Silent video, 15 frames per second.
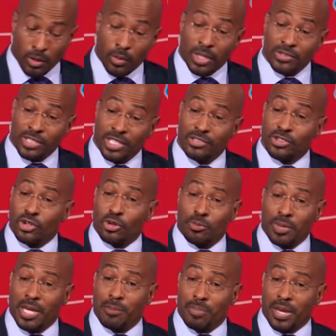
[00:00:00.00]
Well, it's easier to
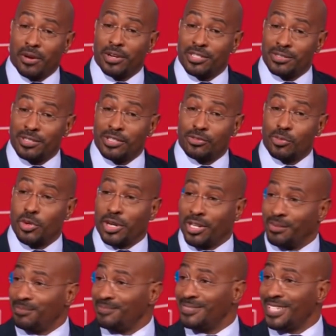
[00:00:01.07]
be a parent this
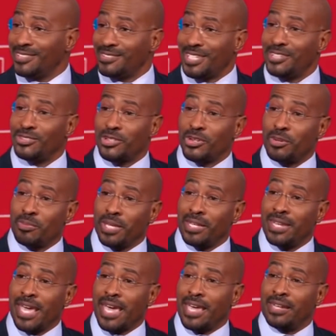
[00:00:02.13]
morning. It's easier to be
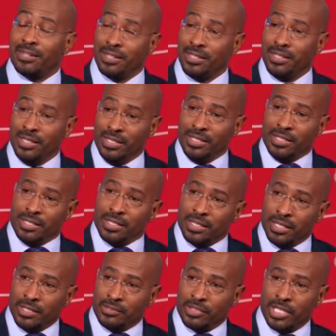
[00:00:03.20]
a dad.
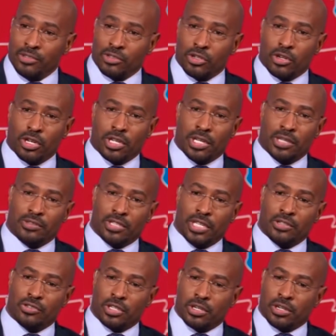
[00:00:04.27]
It's easier to, it's
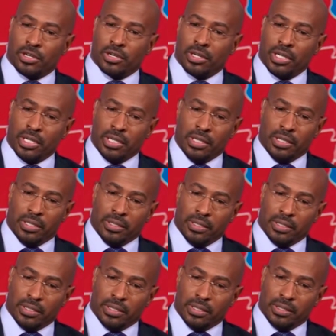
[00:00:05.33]
easier
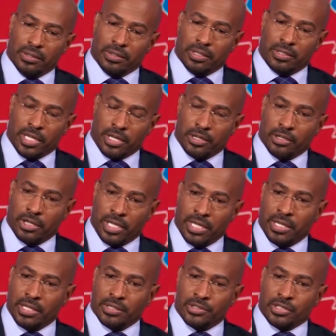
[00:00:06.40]
to tell your
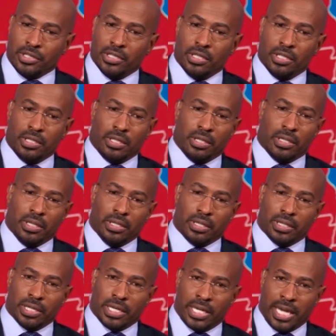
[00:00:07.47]
kids
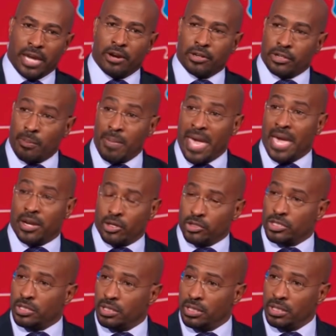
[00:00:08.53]
character
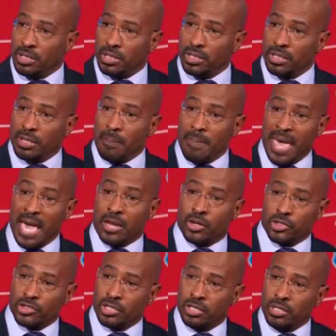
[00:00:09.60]
matters. It
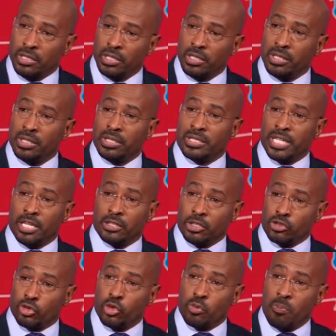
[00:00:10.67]
matters. Telling
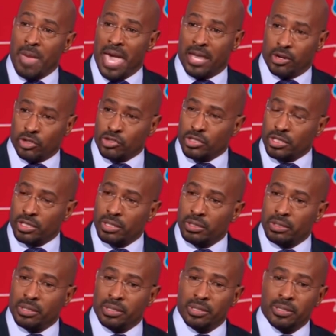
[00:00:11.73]
the truth matters.
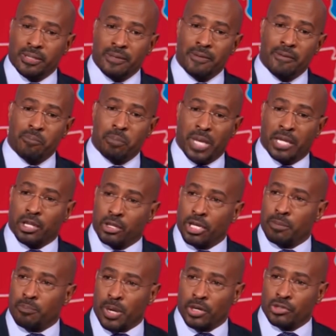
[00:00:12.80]
Being a
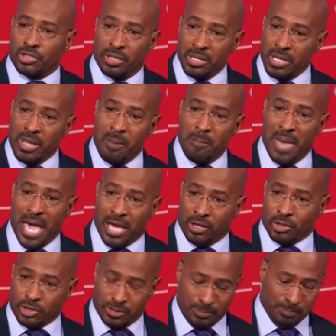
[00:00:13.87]
good person
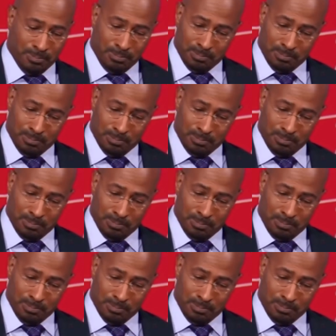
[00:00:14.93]
matters.